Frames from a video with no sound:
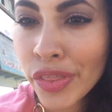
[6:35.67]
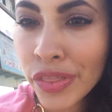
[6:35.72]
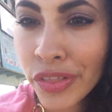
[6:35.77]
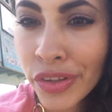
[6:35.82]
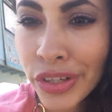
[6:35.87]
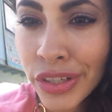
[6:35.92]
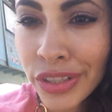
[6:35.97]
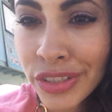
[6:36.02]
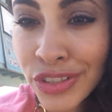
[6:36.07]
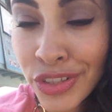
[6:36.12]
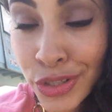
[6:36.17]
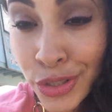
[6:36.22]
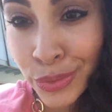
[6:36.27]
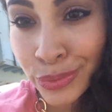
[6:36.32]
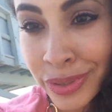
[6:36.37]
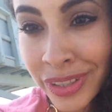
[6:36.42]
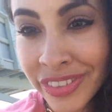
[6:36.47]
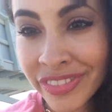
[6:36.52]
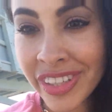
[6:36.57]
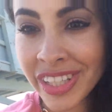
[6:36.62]
third shoot
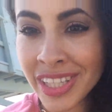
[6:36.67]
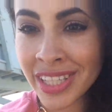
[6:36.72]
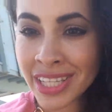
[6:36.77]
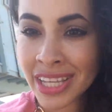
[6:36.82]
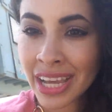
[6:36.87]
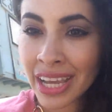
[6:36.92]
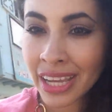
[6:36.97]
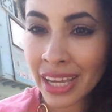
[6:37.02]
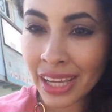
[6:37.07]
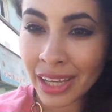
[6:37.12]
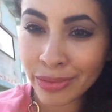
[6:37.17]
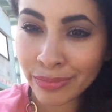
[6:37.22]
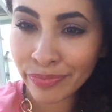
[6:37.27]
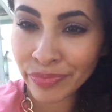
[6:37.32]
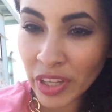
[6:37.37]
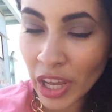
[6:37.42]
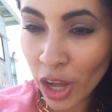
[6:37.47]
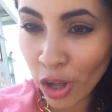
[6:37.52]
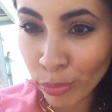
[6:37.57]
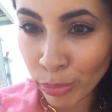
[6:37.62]
of the day,
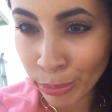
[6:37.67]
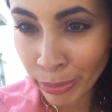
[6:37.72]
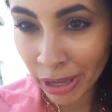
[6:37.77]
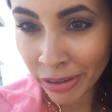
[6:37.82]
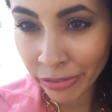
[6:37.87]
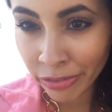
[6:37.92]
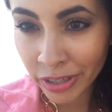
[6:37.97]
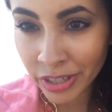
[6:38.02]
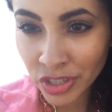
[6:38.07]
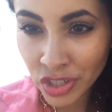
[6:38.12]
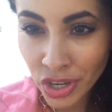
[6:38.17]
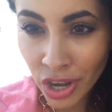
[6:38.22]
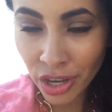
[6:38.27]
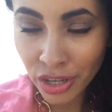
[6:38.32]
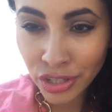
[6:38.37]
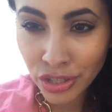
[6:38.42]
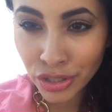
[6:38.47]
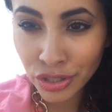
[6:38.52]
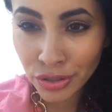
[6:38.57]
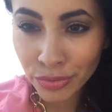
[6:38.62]
helping my friend
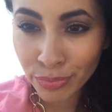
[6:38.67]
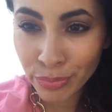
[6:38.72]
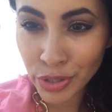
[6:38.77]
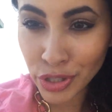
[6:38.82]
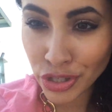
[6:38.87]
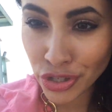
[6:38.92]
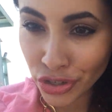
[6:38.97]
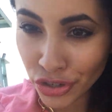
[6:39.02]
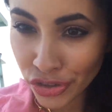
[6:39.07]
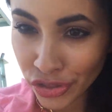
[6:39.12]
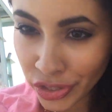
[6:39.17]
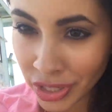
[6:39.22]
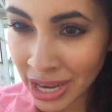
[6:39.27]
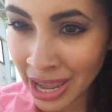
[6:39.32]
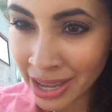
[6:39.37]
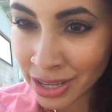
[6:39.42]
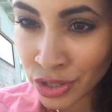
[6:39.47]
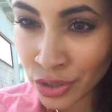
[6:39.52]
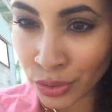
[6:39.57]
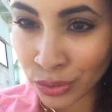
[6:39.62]
Josh, Mr. The
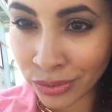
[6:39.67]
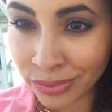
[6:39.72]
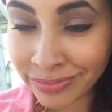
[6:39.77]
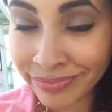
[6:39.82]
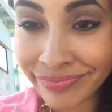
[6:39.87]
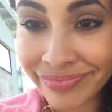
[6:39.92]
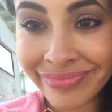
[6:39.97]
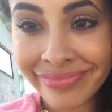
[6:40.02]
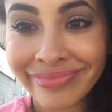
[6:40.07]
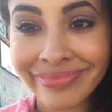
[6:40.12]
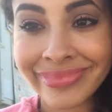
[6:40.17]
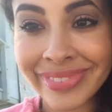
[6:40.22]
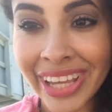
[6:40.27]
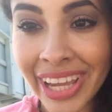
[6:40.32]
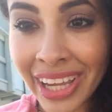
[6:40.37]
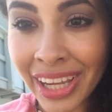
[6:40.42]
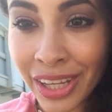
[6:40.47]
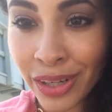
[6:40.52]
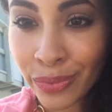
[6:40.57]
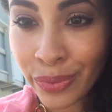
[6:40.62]
Natural,
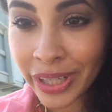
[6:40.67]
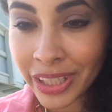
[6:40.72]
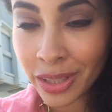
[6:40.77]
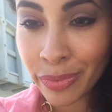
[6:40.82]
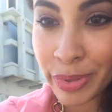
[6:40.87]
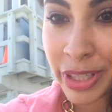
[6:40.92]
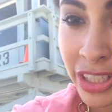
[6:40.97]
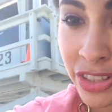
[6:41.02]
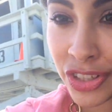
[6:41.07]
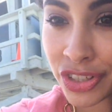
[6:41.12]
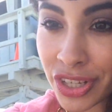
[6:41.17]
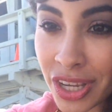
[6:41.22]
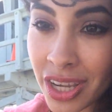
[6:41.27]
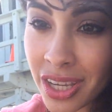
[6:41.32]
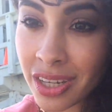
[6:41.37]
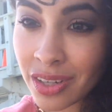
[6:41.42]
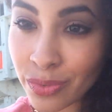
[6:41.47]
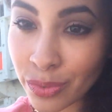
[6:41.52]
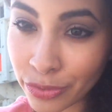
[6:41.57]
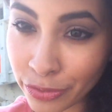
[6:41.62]
and we're at the beach
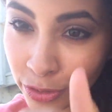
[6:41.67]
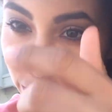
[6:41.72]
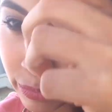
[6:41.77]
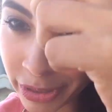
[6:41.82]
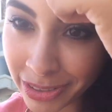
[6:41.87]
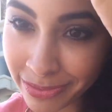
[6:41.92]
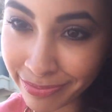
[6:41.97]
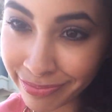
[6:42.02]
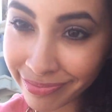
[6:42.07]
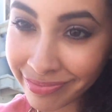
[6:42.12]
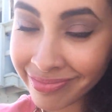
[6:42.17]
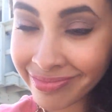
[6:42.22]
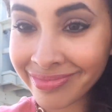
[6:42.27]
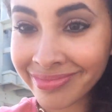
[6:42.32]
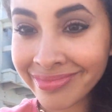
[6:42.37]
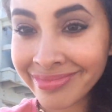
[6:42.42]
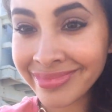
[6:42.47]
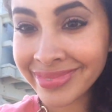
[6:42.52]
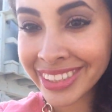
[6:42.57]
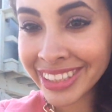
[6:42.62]
and we're
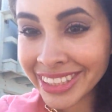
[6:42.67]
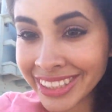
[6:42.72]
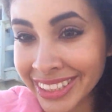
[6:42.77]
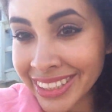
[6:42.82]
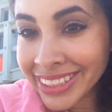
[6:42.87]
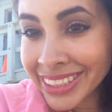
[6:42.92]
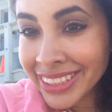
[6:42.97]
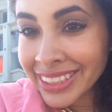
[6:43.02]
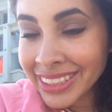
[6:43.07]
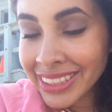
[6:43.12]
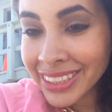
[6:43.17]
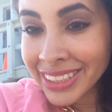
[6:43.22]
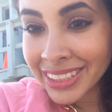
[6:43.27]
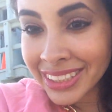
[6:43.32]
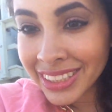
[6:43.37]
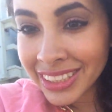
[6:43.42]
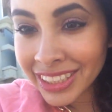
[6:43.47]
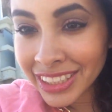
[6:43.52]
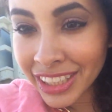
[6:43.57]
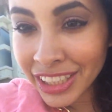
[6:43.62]

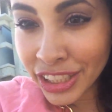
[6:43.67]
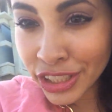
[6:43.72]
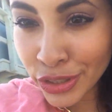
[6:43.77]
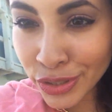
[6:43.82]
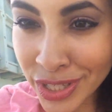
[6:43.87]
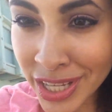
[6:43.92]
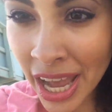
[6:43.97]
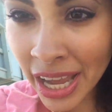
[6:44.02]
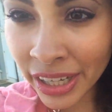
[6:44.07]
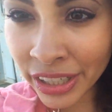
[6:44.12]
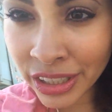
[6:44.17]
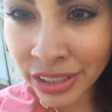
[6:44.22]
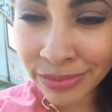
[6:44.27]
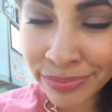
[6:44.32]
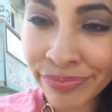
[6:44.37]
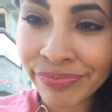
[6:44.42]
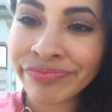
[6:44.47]
filming. A little tired.